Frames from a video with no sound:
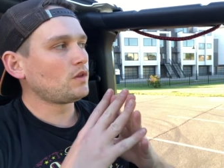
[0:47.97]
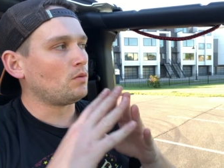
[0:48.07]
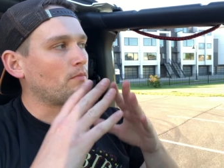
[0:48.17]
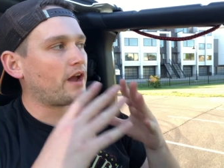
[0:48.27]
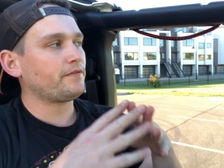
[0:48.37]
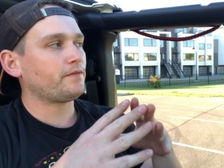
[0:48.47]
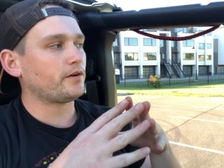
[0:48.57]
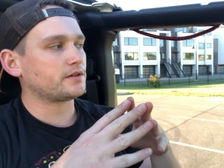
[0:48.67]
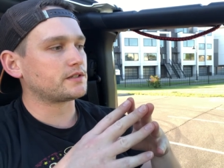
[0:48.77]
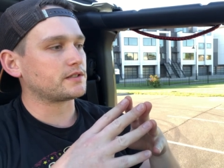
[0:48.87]
My
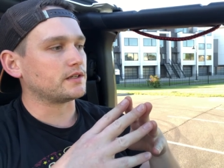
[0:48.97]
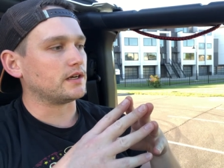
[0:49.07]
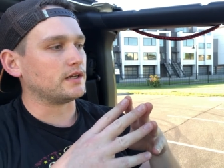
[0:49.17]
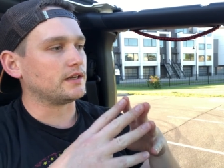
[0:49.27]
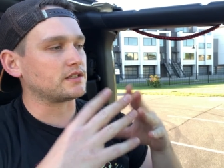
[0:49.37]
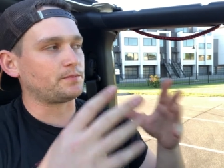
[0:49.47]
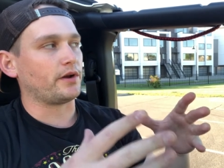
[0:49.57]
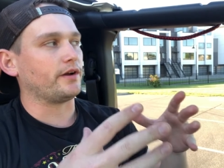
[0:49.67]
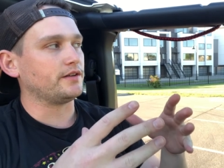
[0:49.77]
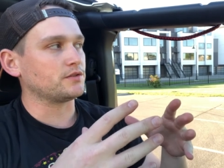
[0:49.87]
first
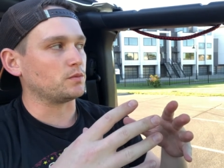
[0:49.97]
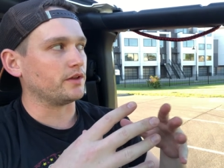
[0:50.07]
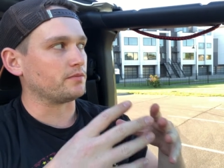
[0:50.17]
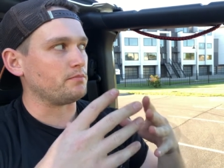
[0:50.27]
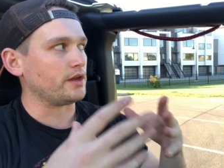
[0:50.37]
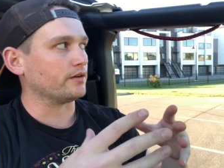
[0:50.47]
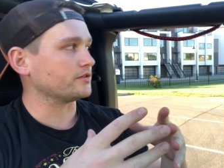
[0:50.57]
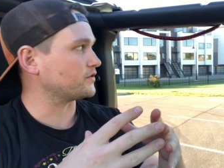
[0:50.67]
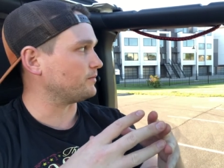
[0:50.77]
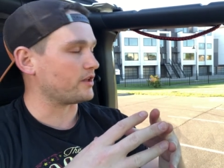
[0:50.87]
experience with
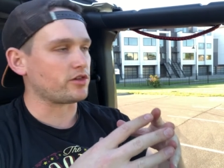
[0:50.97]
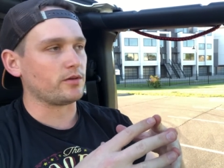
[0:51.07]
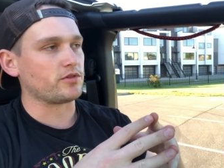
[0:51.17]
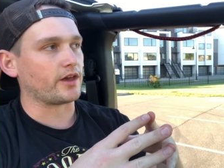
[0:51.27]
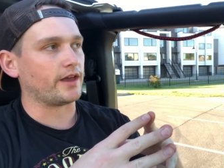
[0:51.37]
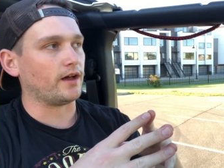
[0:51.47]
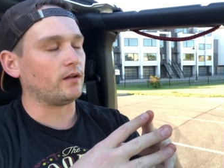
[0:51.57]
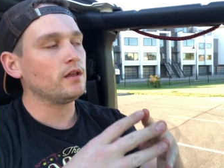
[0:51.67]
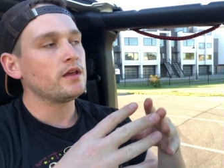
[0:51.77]
mirrors for my Jeep JL